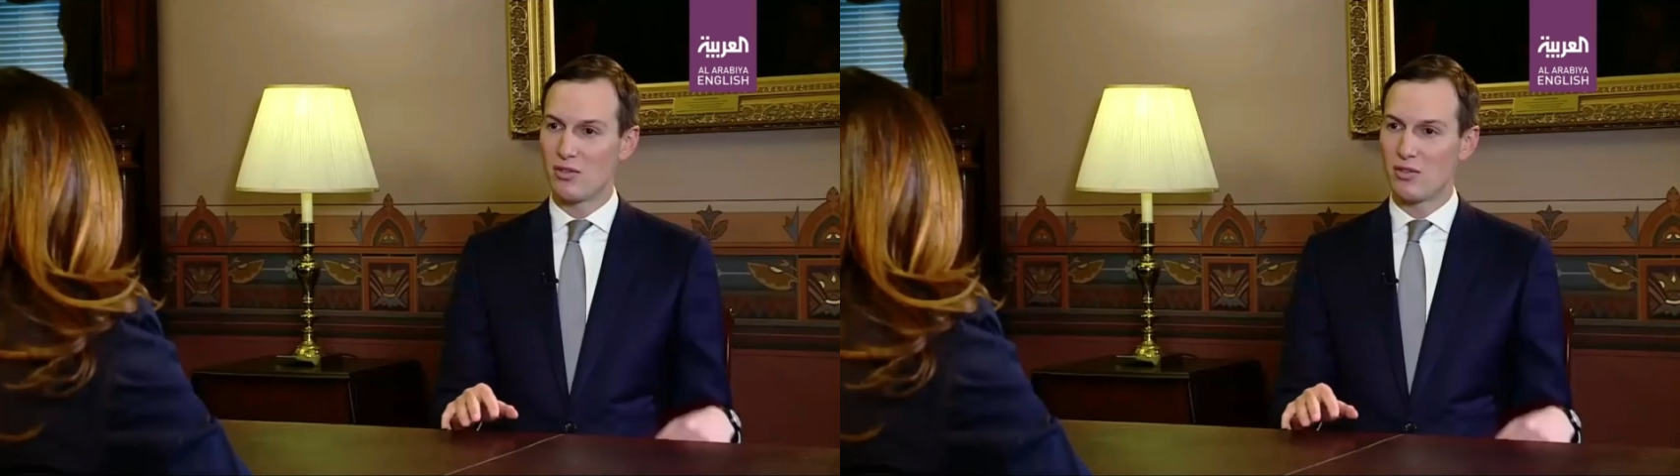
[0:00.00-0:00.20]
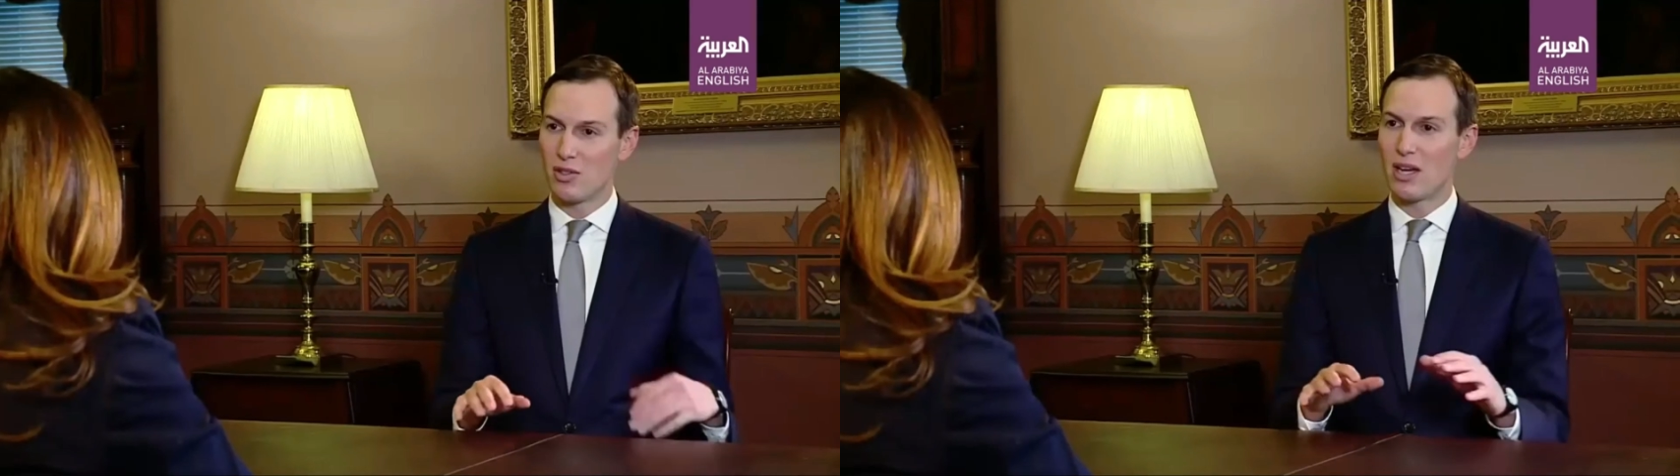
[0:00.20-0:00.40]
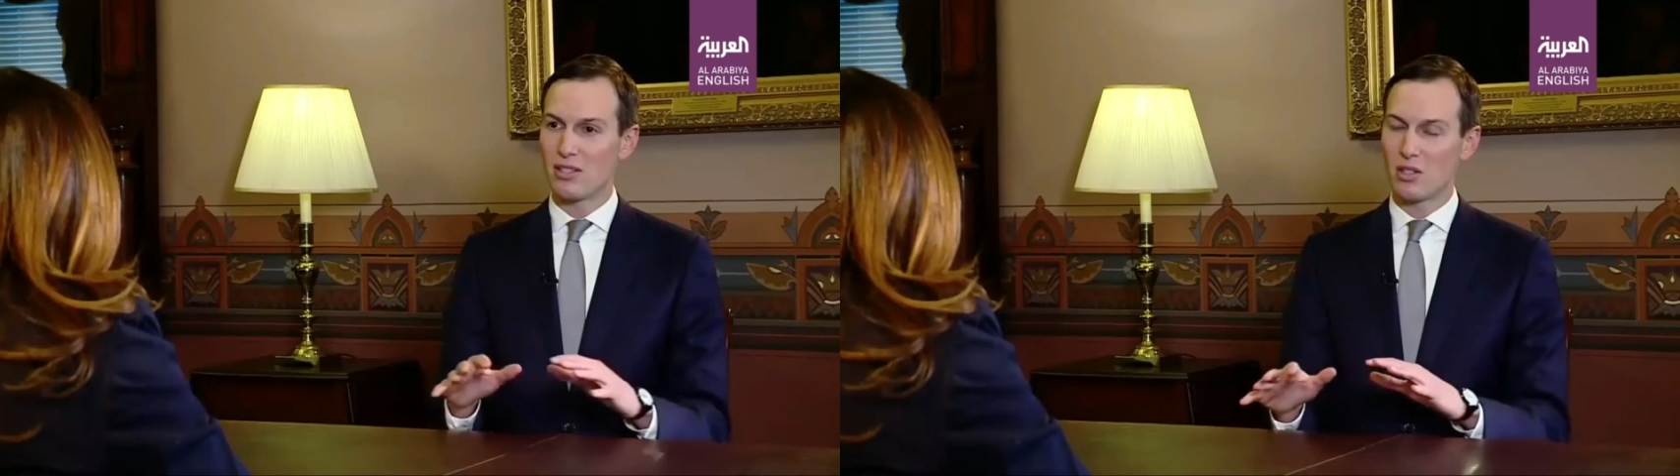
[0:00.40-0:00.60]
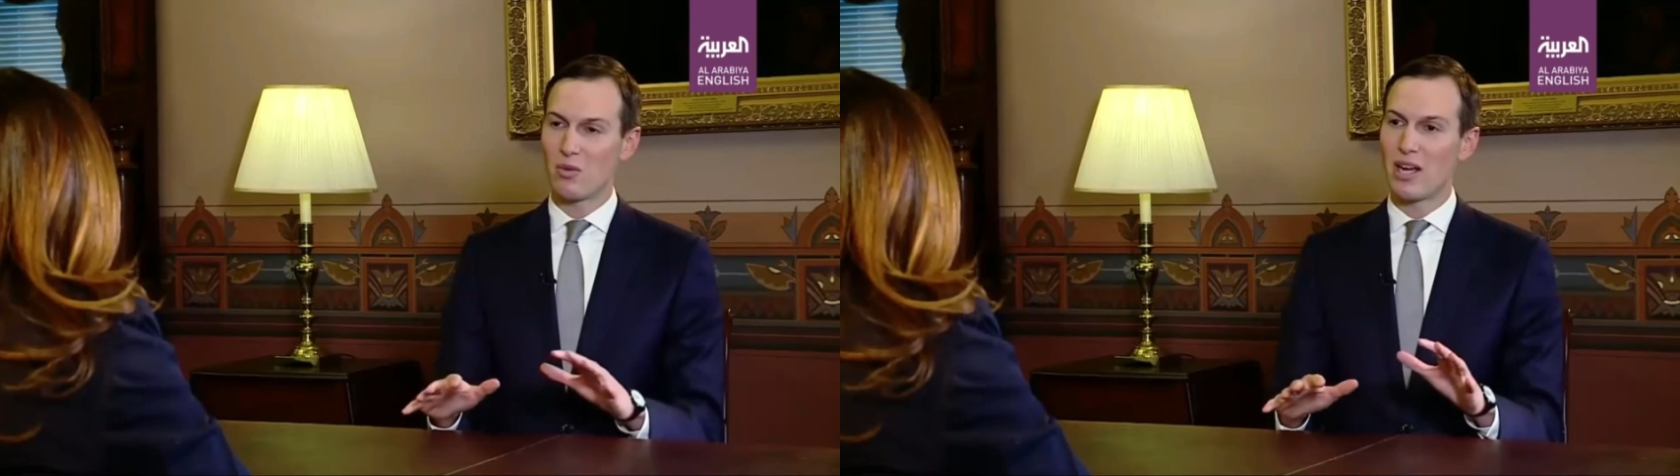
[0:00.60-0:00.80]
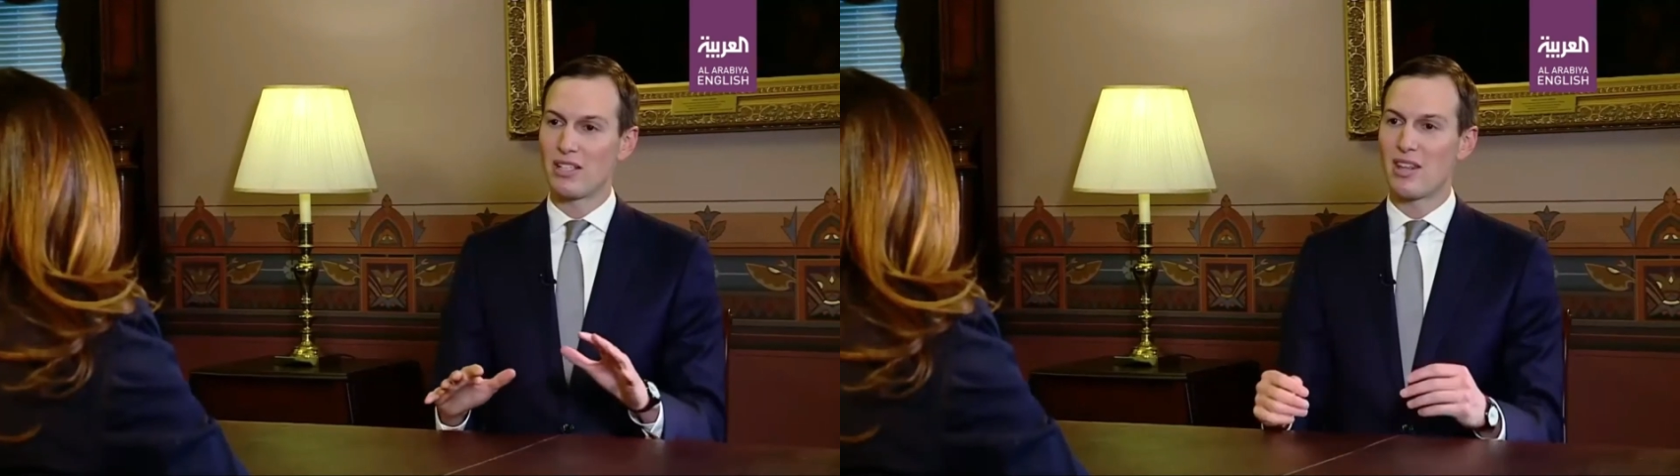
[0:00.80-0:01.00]
of who has the
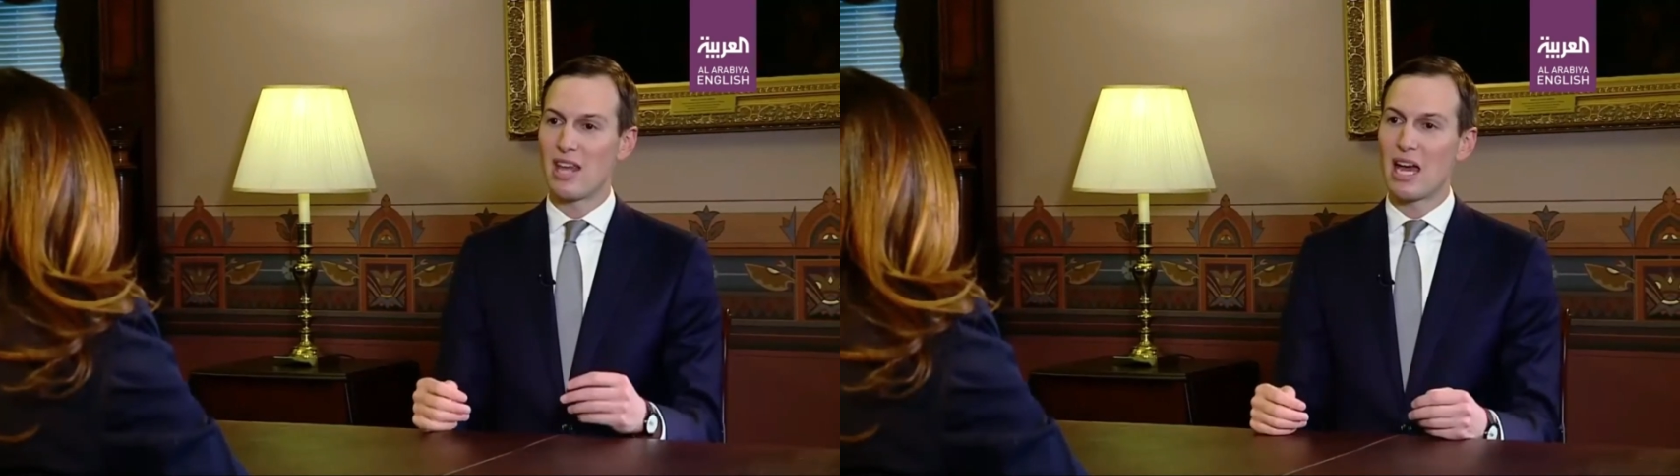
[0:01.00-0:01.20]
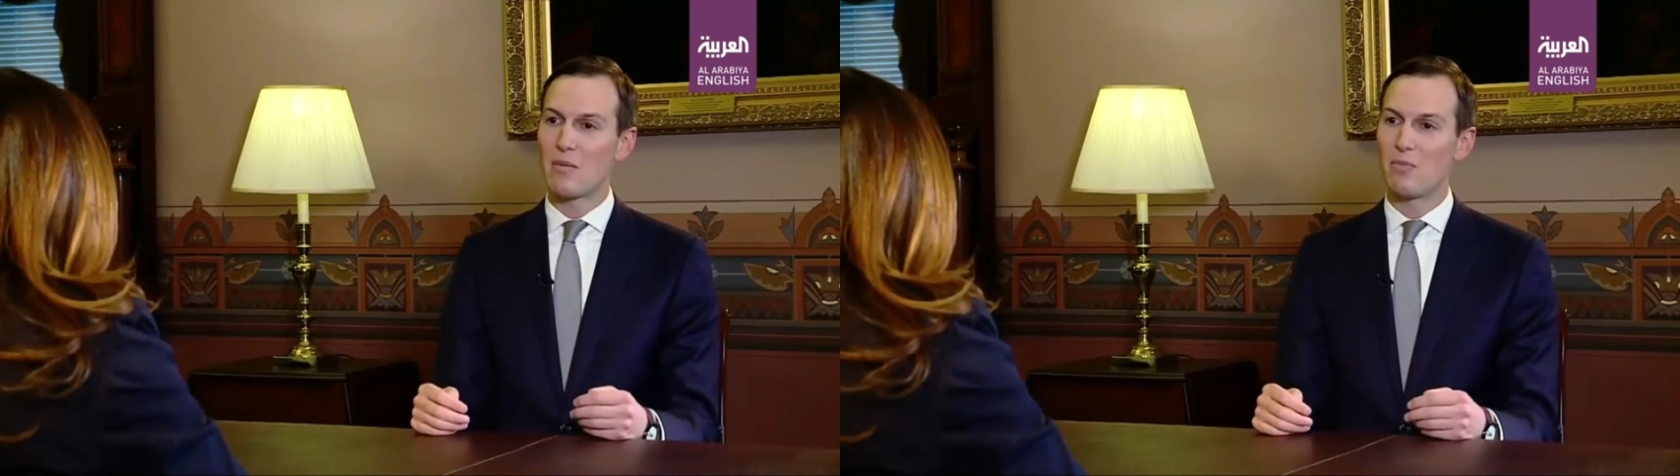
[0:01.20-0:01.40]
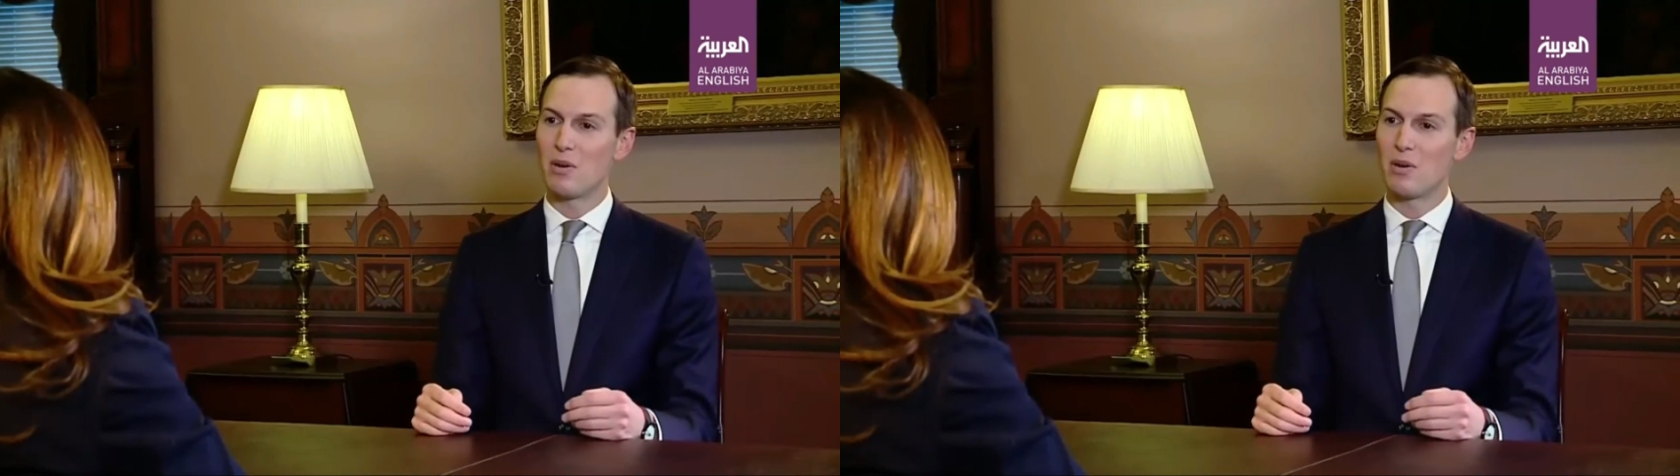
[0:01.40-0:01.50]
rights to that,